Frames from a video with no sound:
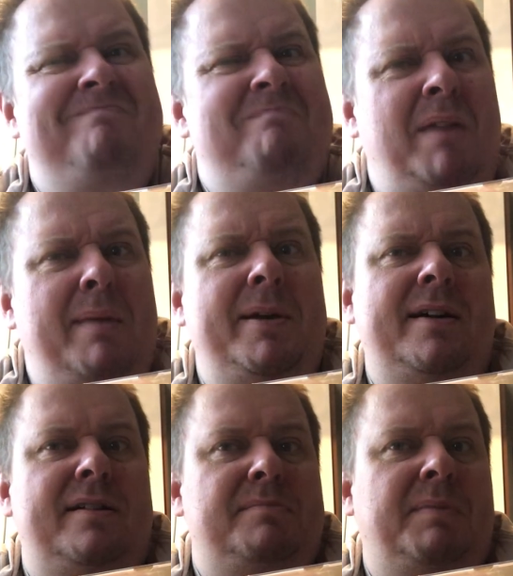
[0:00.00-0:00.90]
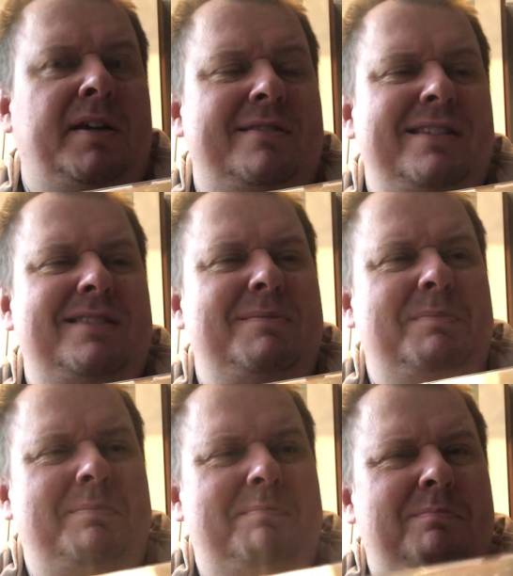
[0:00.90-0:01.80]
Maybe not, because
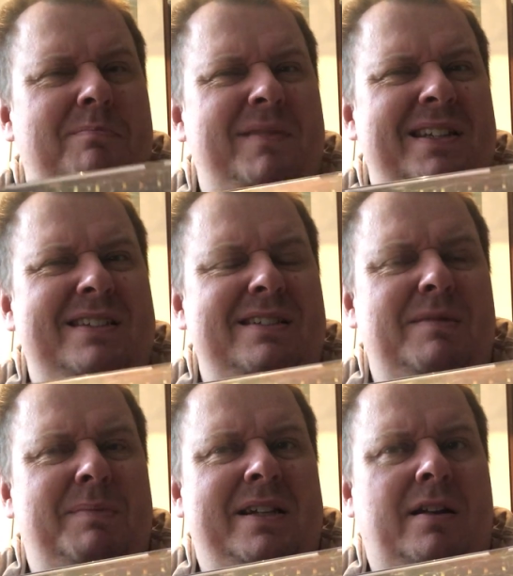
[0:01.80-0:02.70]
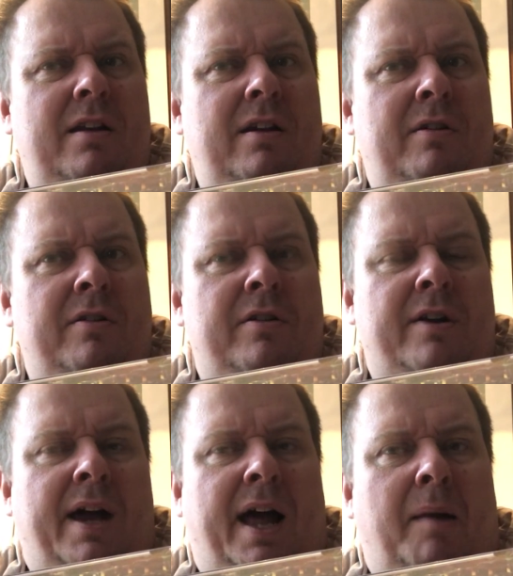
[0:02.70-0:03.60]
this is a bit
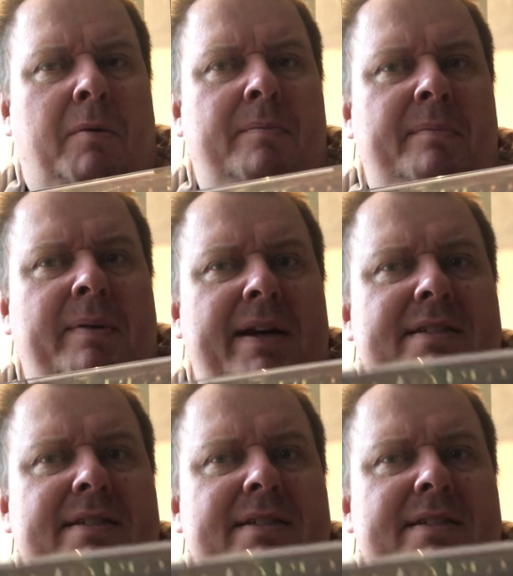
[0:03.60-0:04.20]
longer album, but